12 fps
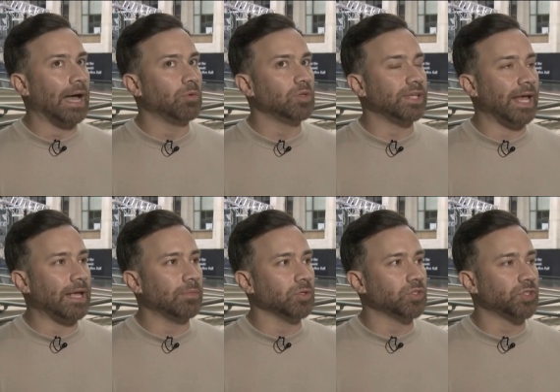I was
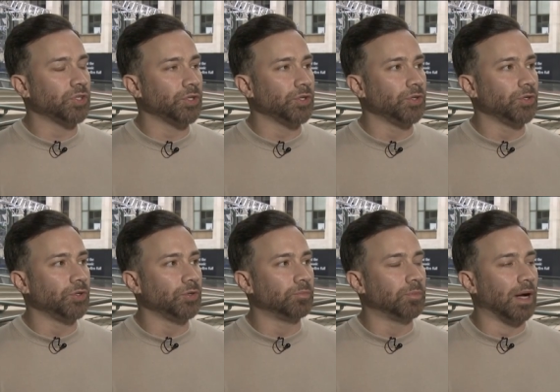able
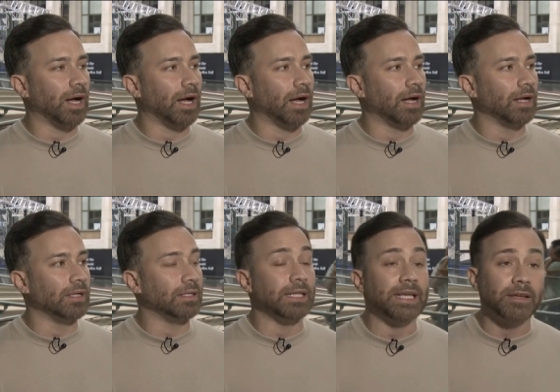to
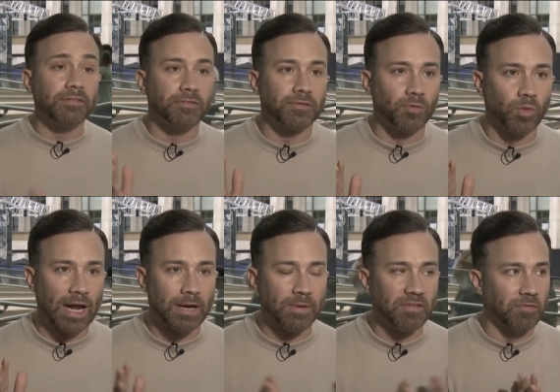uh, leave
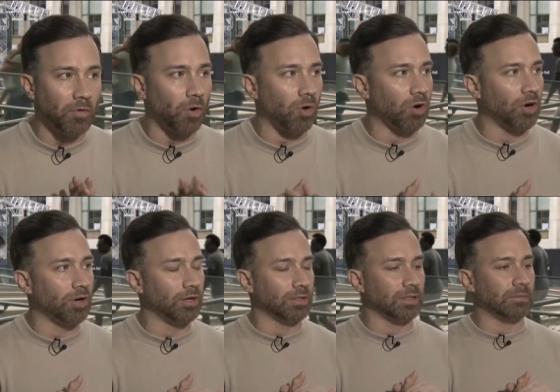right
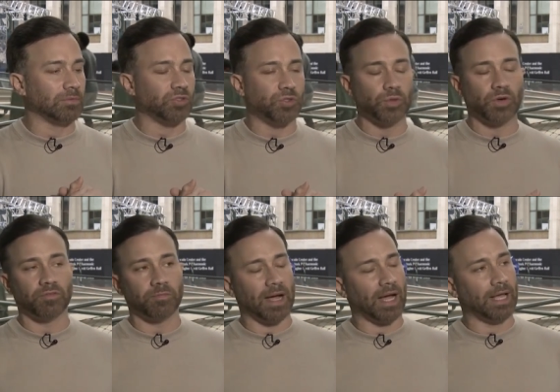before two
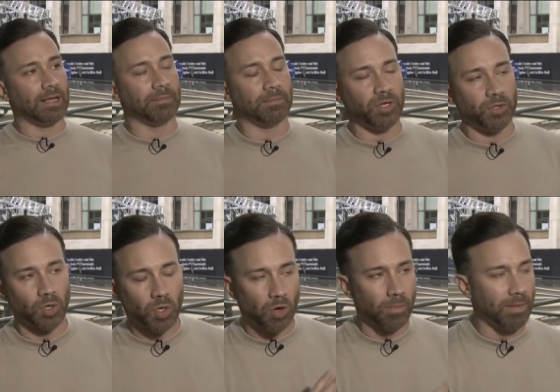of my
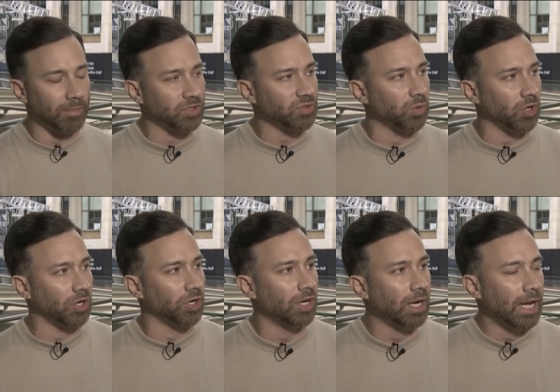Menudo co-members
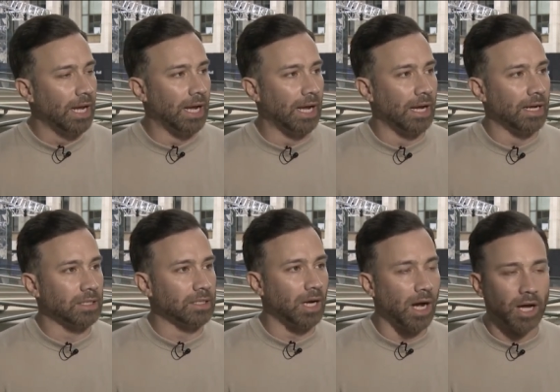were
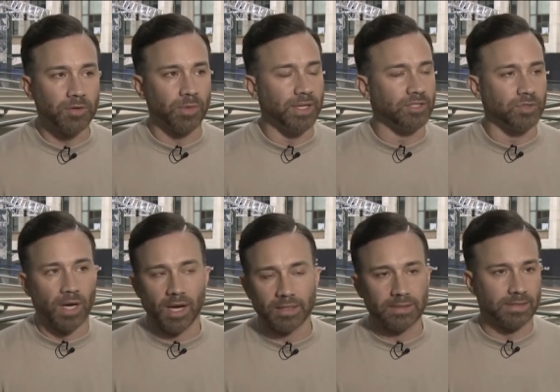uh, caught with
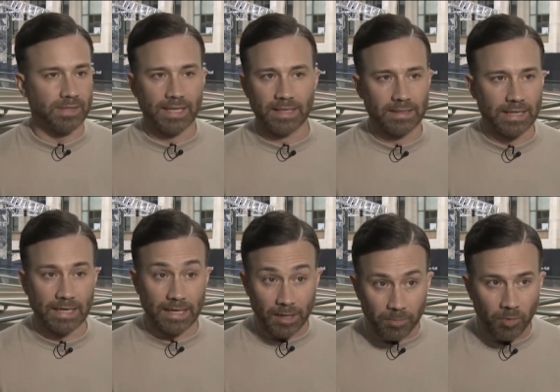drugs in,
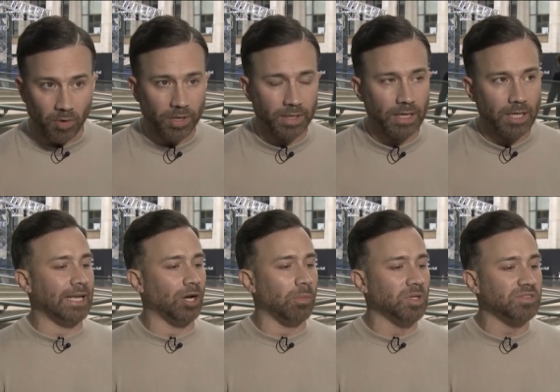in an airport.
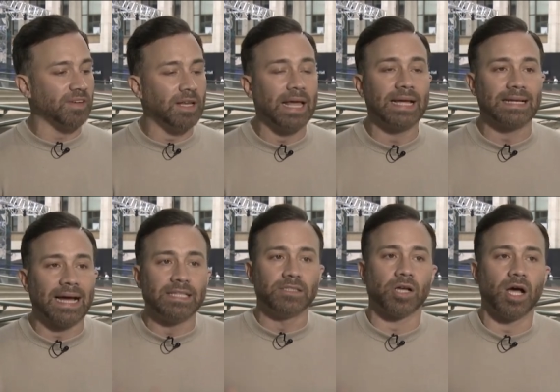It almost felt like
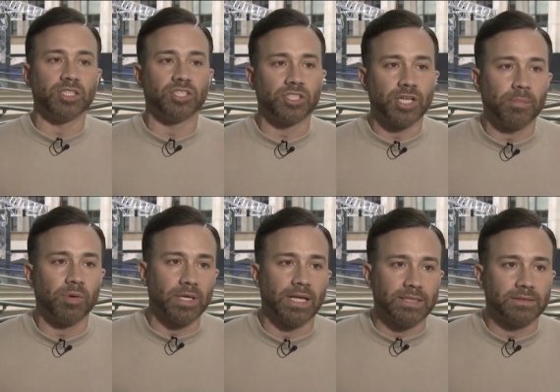I dodged a
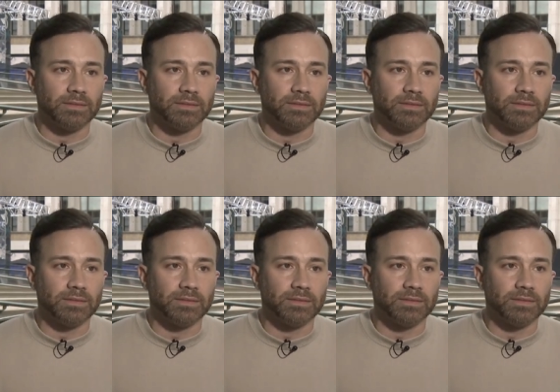bullet.